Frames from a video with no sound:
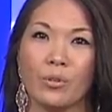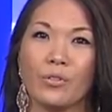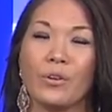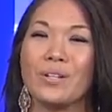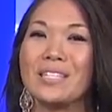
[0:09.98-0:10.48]

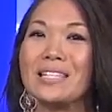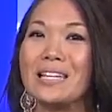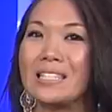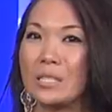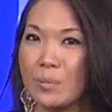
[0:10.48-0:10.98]
Burke, there
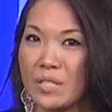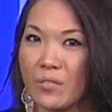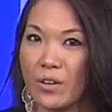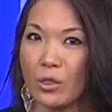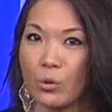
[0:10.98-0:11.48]
isn't a
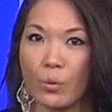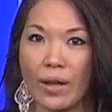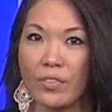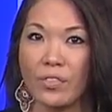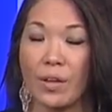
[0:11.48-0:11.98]
specific
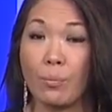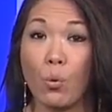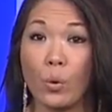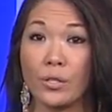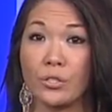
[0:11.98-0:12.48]
threat that they
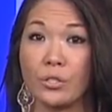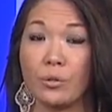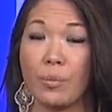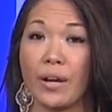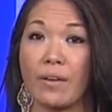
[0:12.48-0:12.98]
point
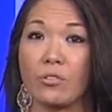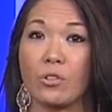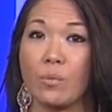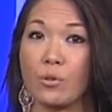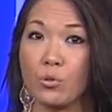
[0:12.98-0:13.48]
to, but
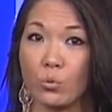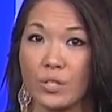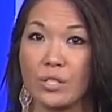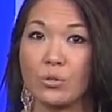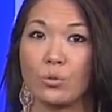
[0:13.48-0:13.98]
after the most
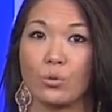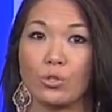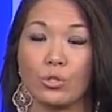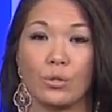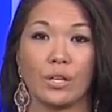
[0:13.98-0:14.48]
recent
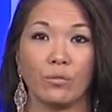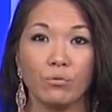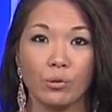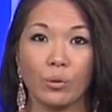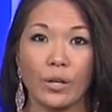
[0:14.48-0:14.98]
school shooting
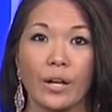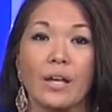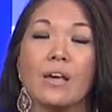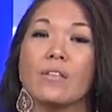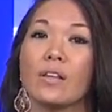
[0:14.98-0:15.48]
in
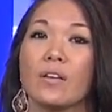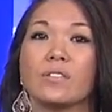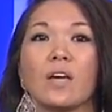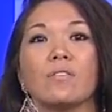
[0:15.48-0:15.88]
Florida that left